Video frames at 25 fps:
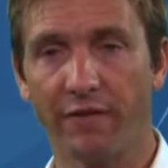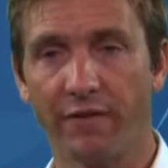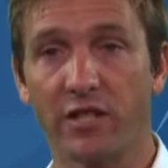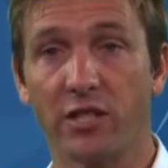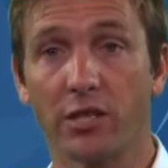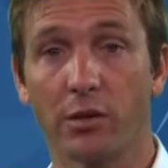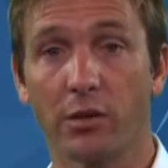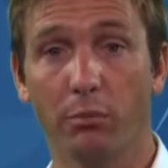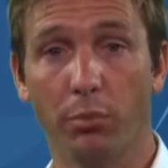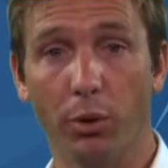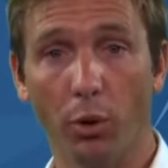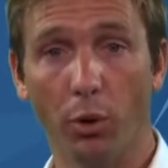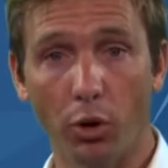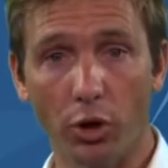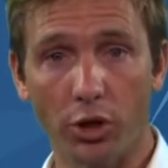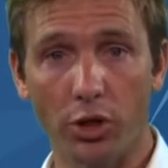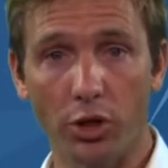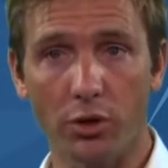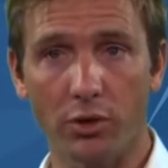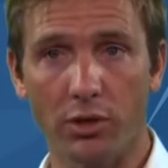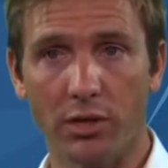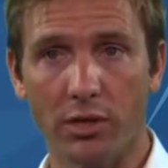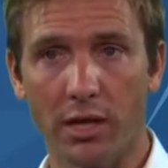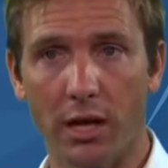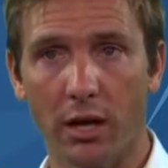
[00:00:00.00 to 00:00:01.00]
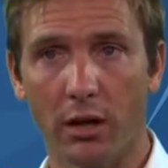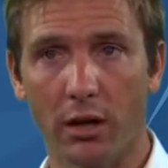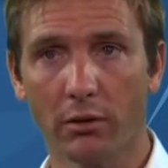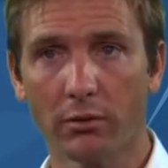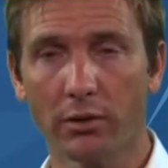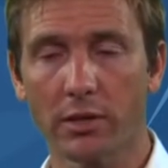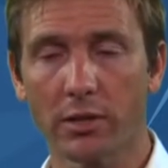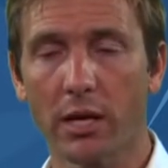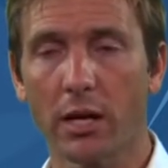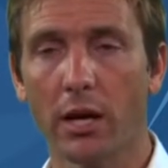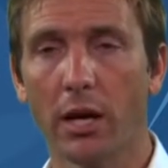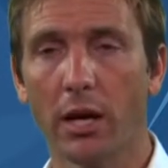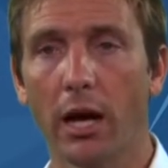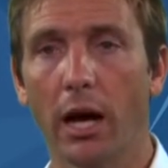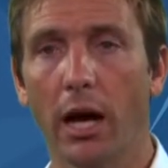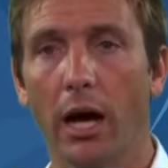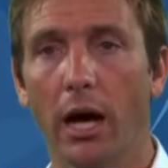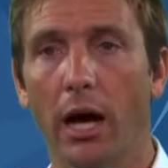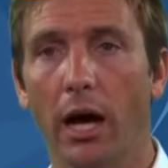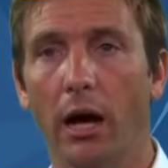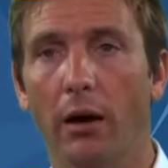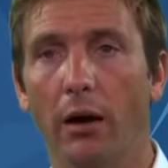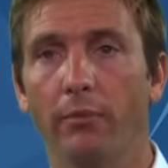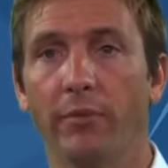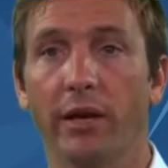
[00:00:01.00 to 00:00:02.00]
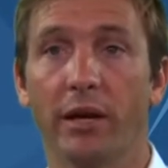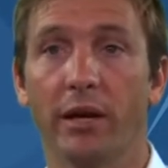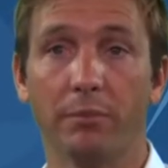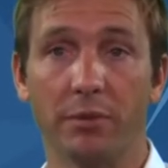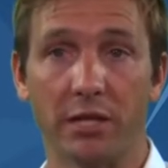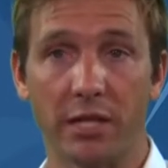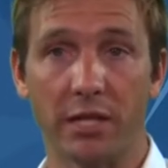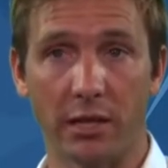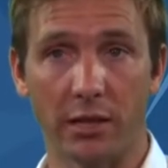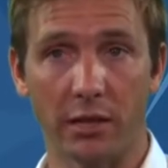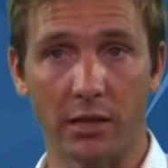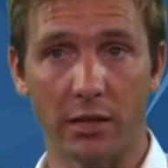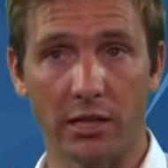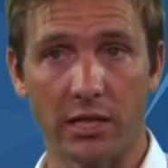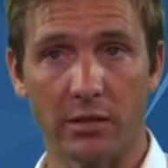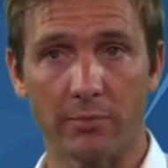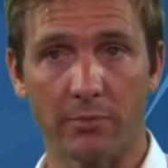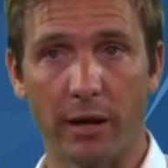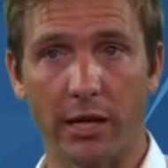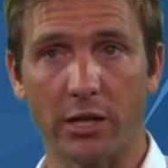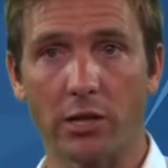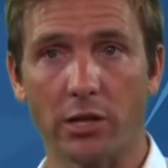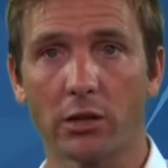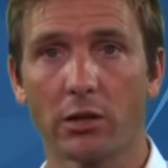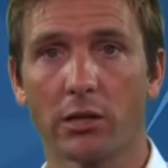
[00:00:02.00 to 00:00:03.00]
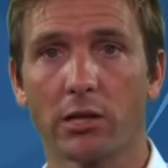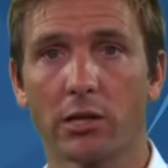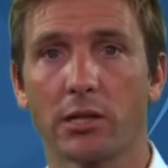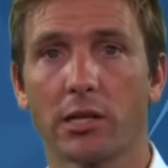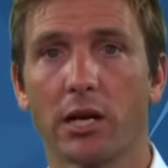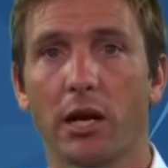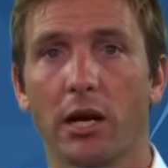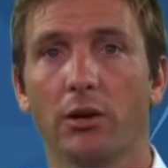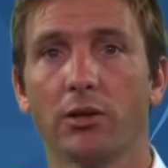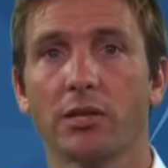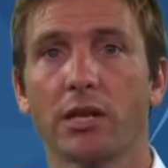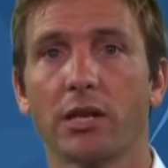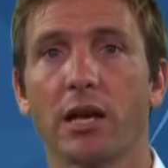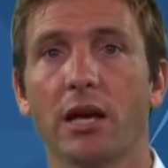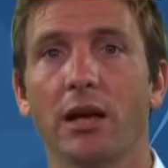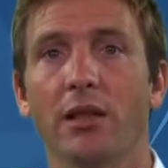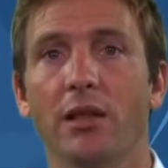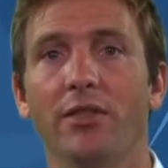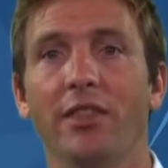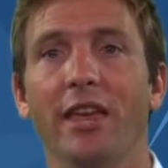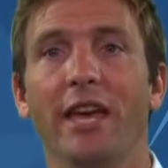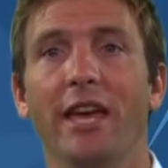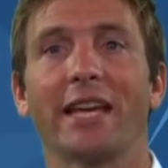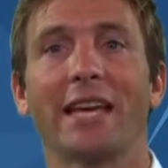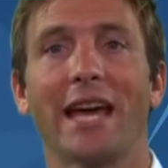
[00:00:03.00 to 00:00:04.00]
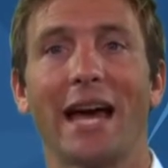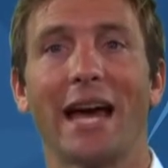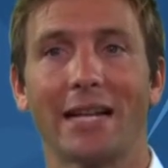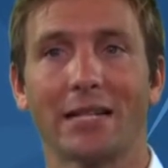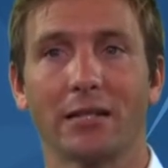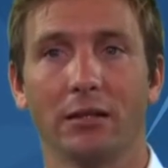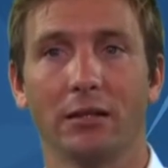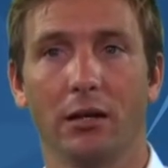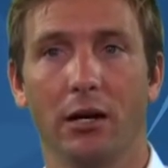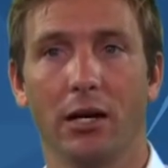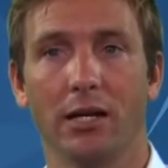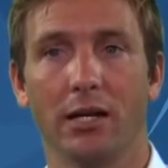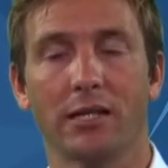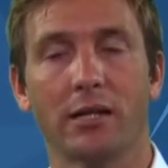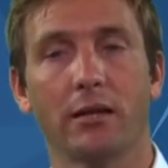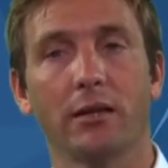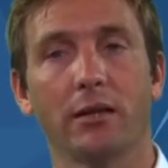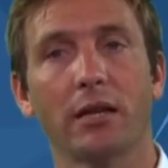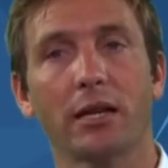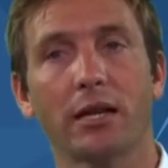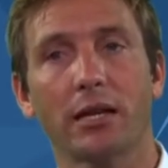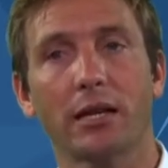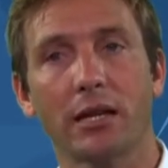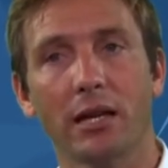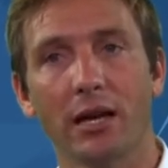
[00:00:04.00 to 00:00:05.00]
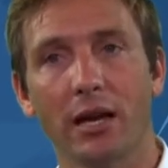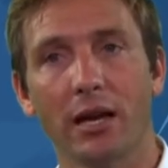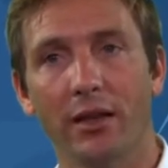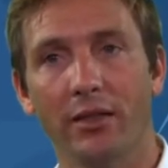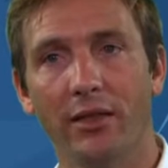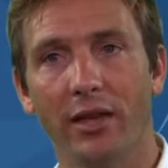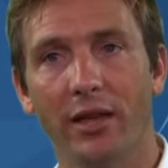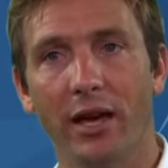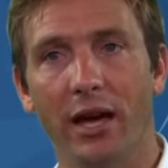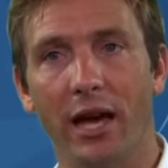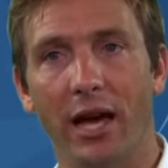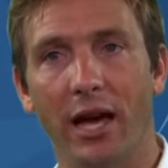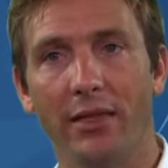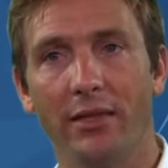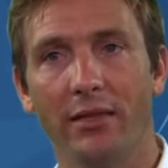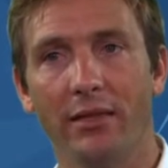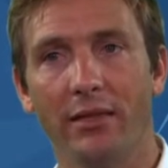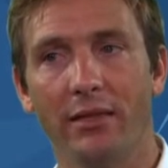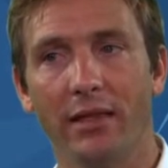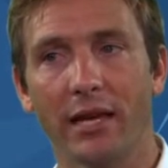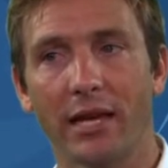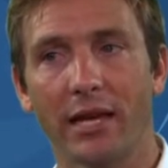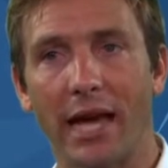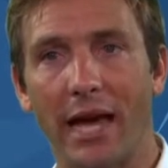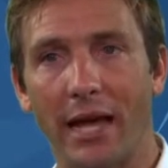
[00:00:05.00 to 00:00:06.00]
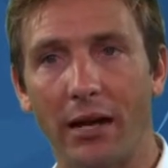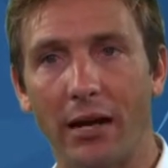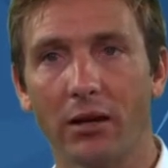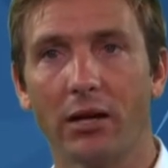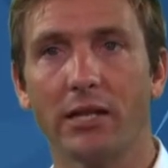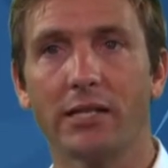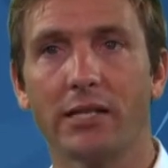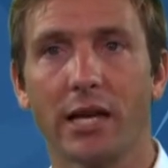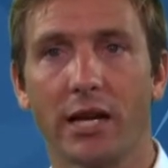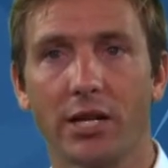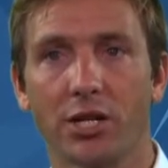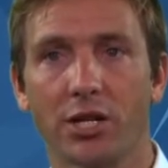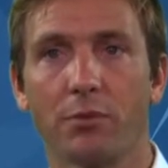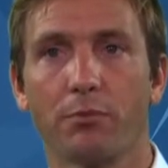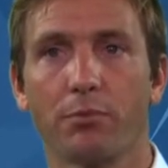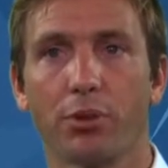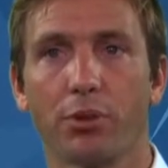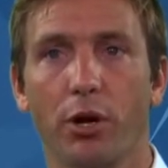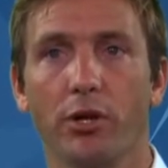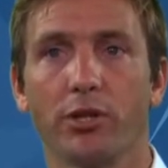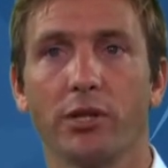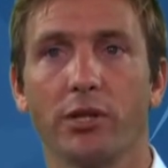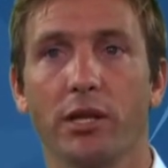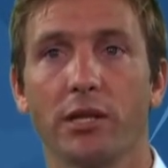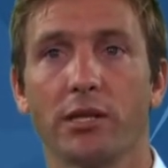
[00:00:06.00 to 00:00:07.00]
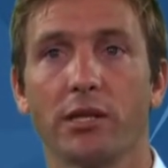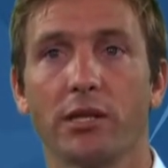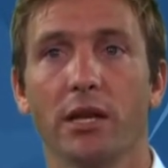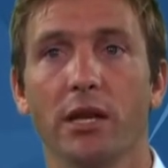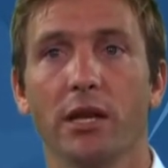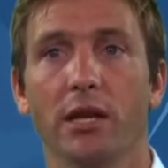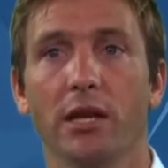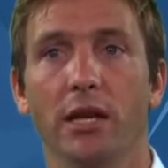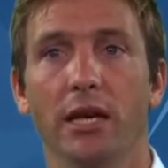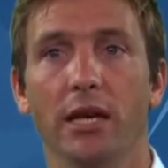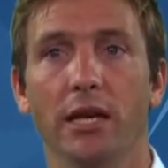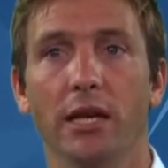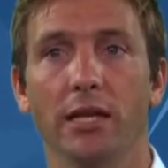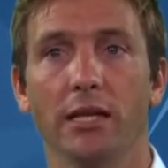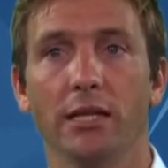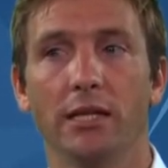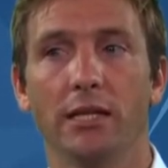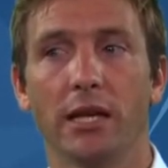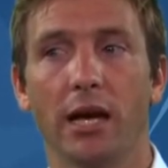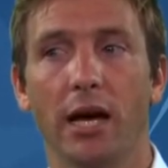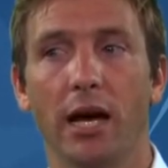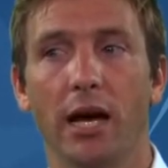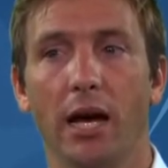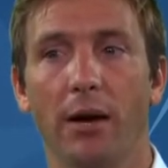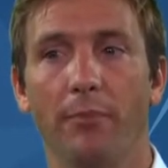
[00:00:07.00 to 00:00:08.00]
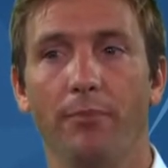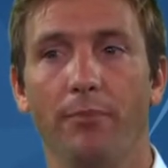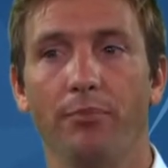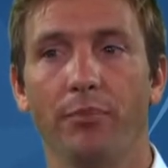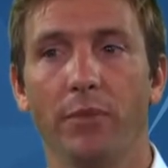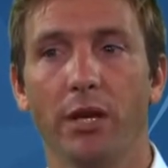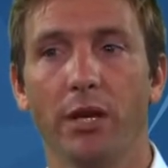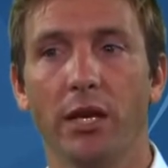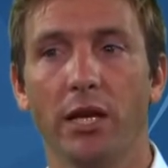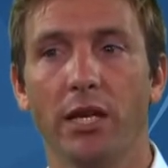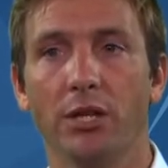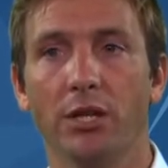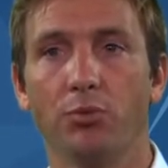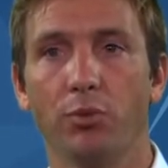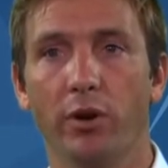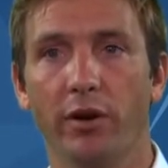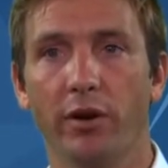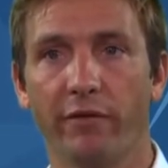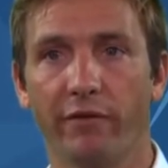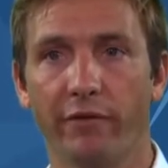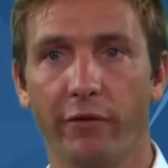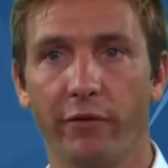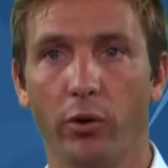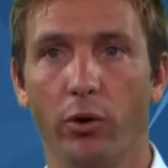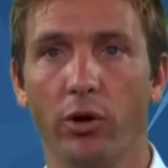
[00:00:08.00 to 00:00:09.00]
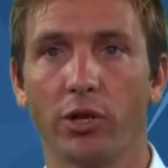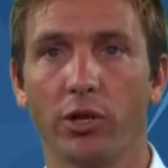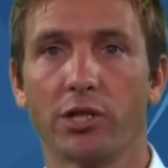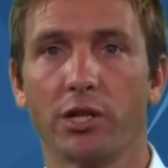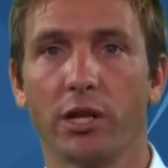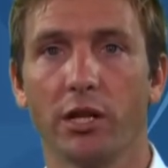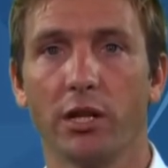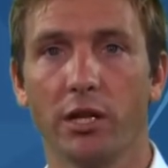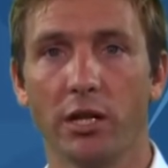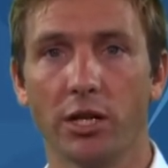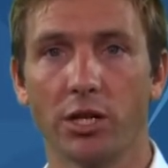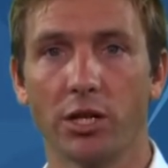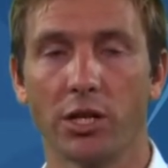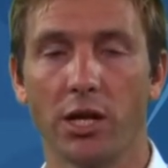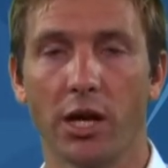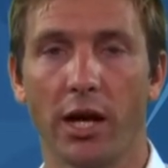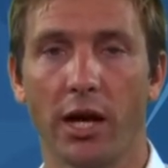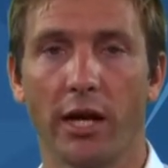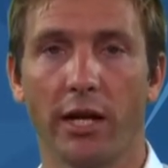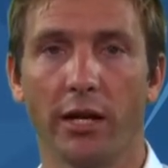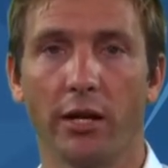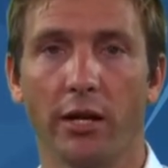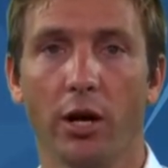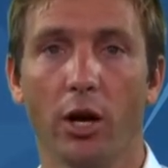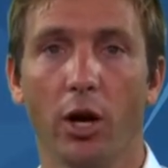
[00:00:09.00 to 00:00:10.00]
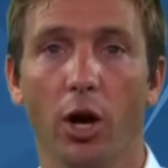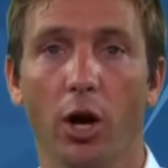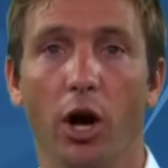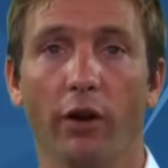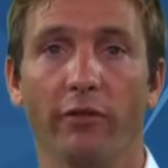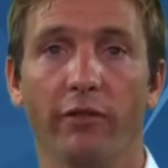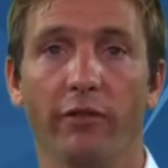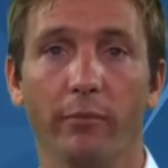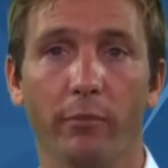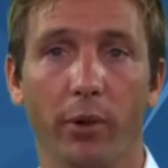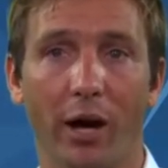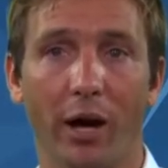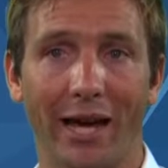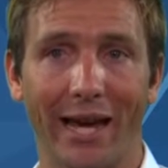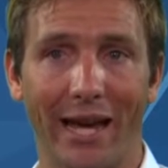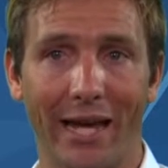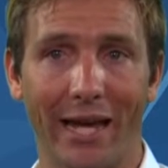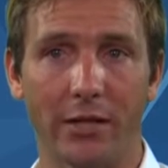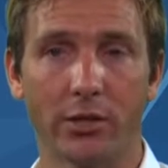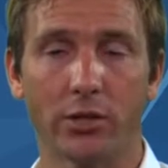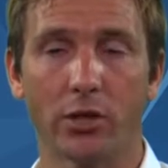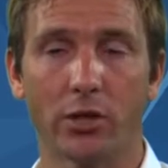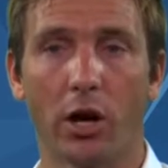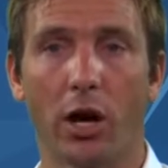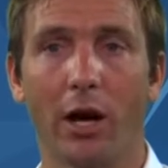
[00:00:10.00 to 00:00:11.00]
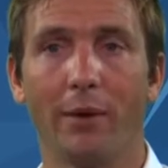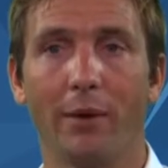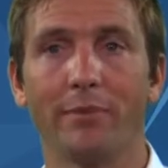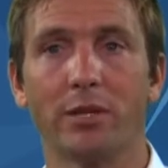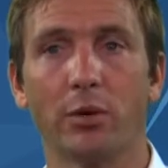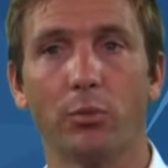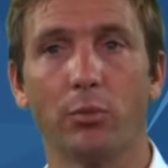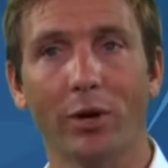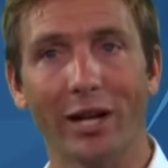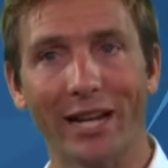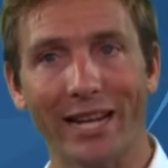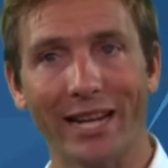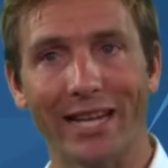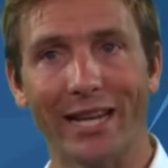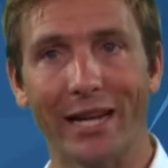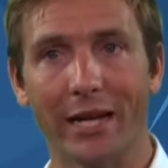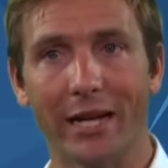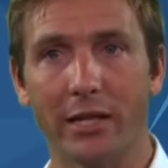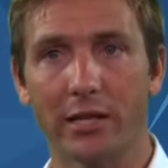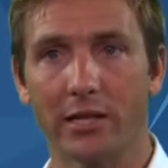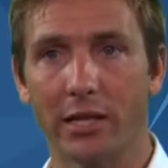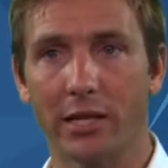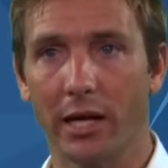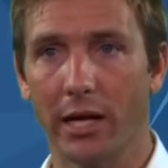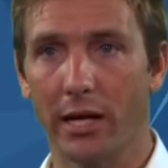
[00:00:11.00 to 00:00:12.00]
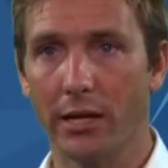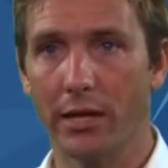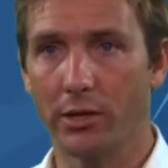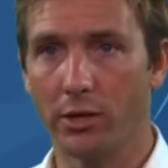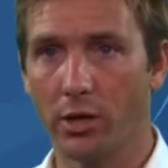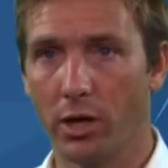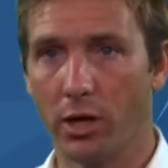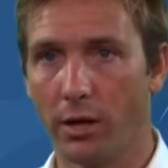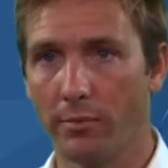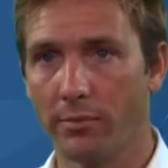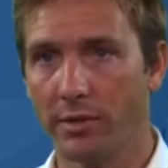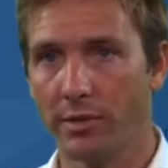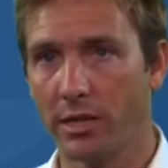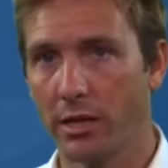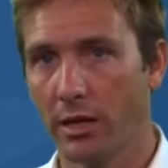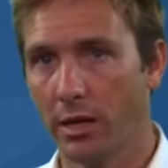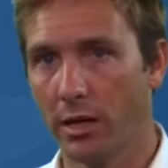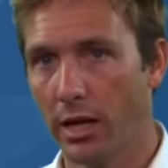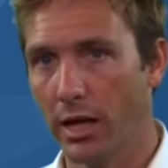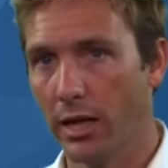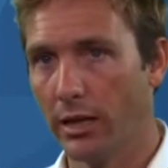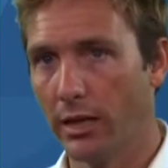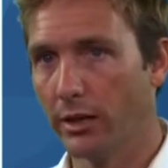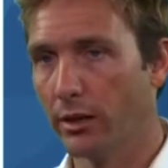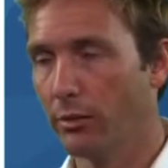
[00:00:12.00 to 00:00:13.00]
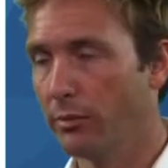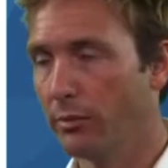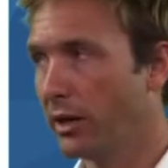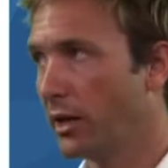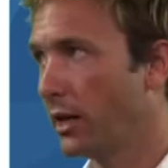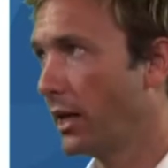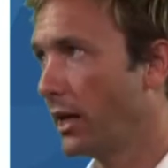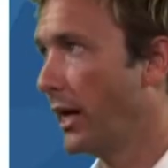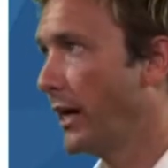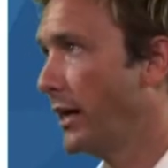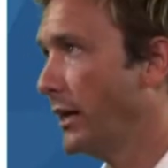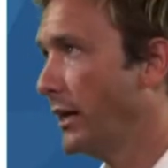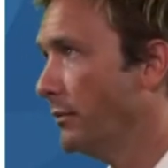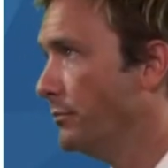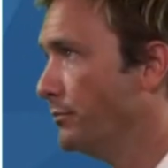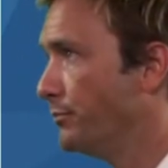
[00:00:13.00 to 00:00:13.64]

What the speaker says: to support your cells, and particularly specialist cells, they're catalyzed. And the catalyzation process is reinforced and initiated often by enzymes. And we're going to get into enzymes a little bit later.